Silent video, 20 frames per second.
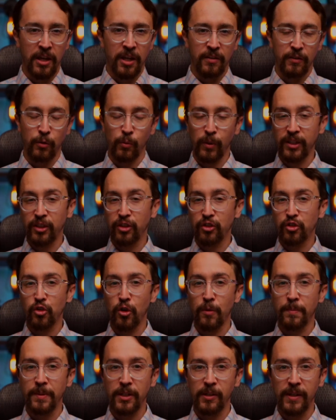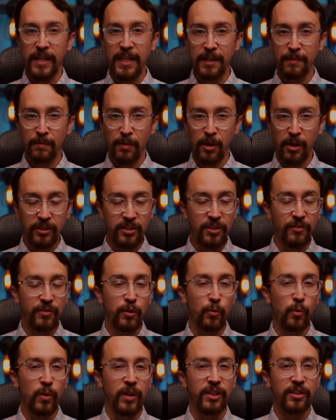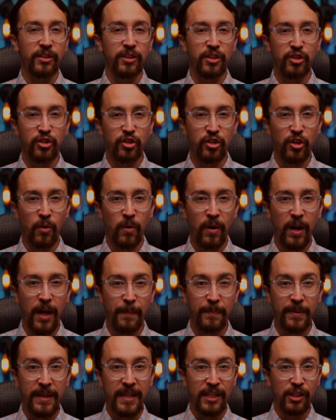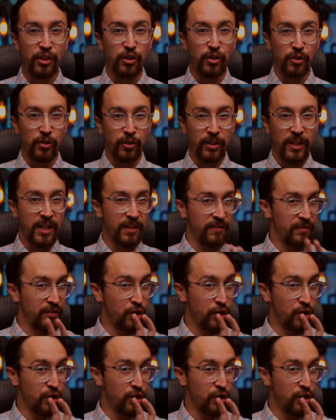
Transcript: If you want it to show up in your inbox, if you want it to show up in your kind of